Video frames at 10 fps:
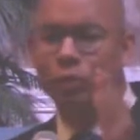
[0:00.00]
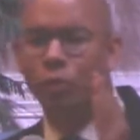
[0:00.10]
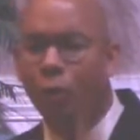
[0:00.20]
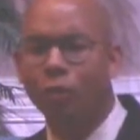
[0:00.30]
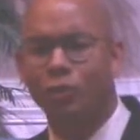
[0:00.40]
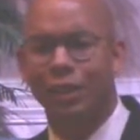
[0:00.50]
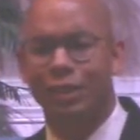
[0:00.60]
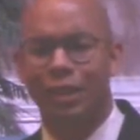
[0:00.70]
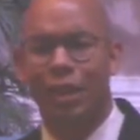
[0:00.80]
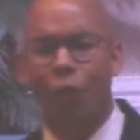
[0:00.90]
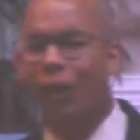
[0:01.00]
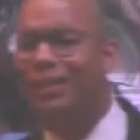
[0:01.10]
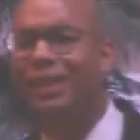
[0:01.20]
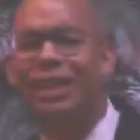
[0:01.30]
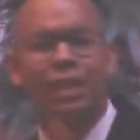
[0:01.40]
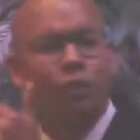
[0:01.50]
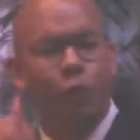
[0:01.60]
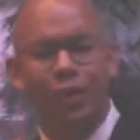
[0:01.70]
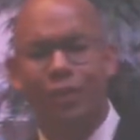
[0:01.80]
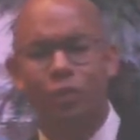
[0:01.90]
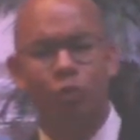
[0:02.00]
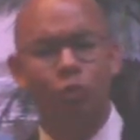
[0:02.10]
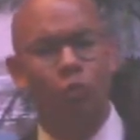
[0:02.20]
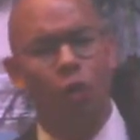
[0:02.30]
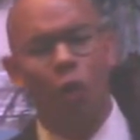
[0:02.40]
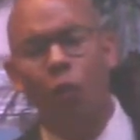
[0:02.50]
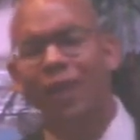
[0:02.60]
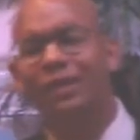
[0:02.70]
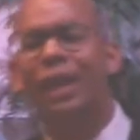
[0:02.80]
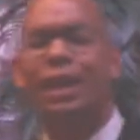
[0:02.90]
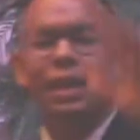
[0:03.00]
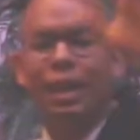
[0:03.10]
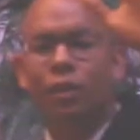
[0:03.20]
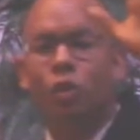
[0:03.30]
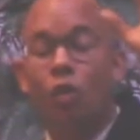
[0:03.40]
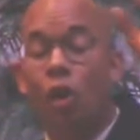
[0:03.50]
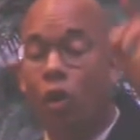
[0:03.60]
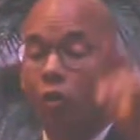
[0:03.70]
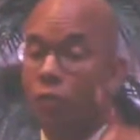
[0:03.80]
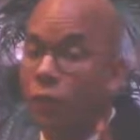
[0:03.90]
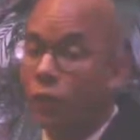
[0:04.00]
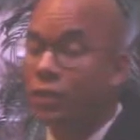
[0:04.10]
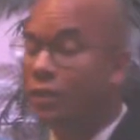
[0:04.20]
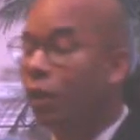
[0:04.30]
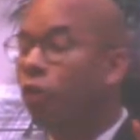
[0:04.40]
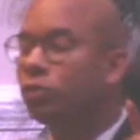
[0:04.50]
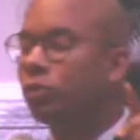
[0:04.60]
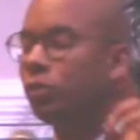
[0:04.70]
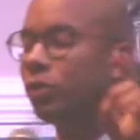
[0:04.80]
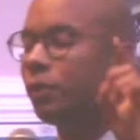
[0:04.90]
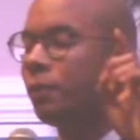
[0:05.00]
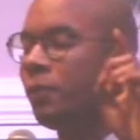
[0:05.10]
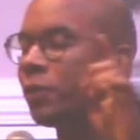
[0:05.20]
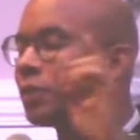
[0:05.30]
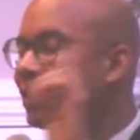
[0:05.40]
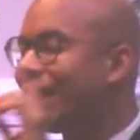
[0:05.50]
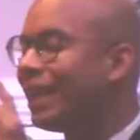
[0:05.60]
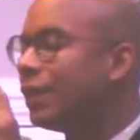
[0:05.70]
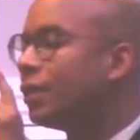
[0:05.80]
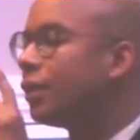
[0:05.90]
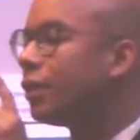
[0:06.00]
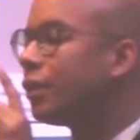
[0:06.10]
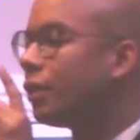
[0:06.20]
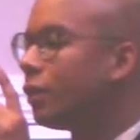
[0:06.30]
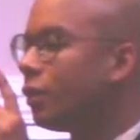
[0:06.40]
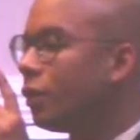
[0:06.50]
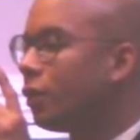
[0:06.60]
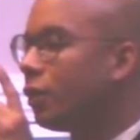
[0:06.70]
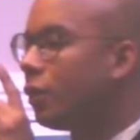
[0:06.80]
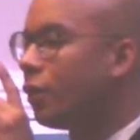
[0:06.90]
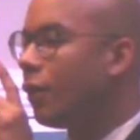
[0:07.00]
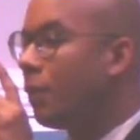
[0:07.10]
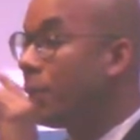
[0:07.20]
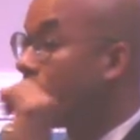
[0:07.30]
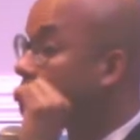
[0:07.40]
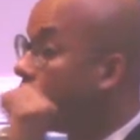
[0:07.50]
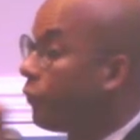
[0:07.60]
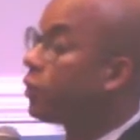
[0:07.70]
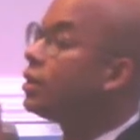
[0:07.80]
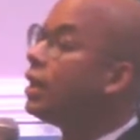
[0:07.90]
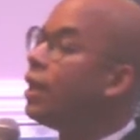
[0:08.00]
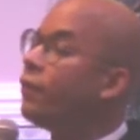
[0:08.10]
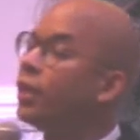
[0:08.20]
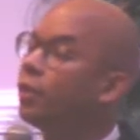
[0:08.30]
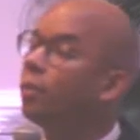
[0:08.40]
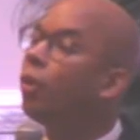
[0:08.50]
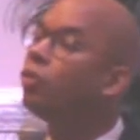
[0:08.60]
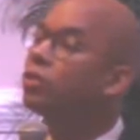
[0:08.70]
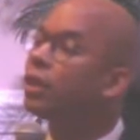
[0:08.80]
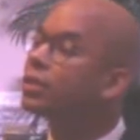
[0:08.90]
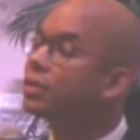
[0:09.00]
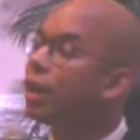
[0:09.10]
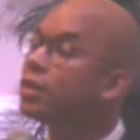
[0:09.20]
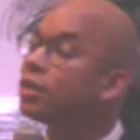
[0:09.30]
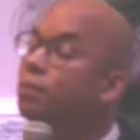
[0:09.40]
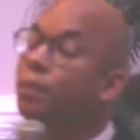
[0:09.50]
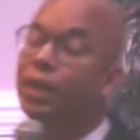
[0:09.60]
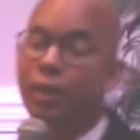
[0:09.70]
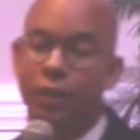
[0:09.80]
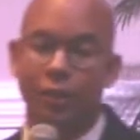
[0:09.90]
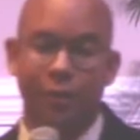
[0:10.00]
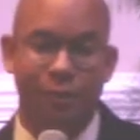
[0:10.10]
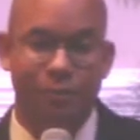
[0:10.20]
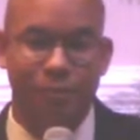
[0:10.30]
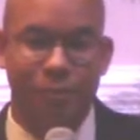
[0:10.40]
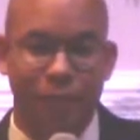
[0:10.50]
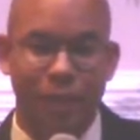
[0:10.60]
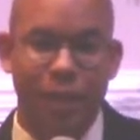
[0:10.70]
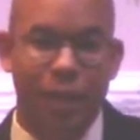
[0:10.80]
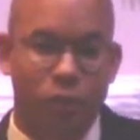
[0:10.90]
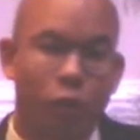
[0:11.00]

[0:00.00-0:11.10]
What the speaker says: to Moses what he is willing to do, what he can do until verse 10. Because in verse 11, Moses starts speaking. Some